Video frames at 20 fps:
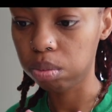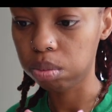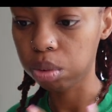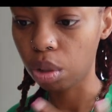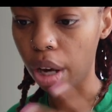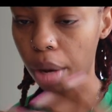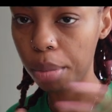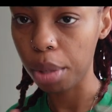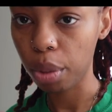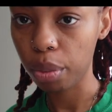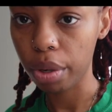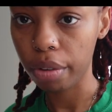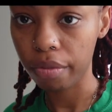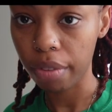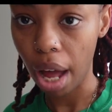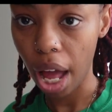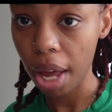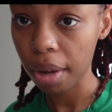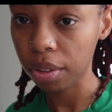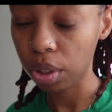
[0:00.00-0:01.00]
come up with
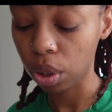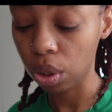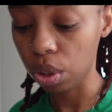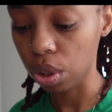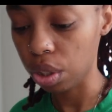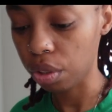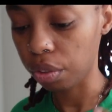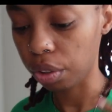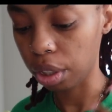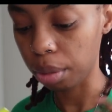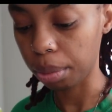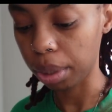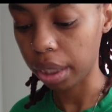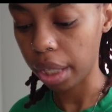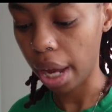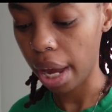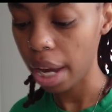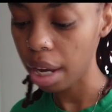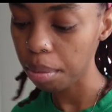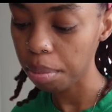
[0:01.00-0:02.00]
five goals for the month of
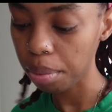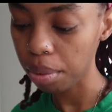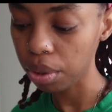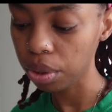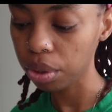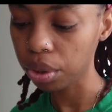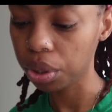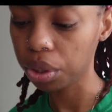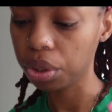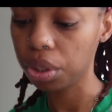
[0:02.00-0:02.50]
April,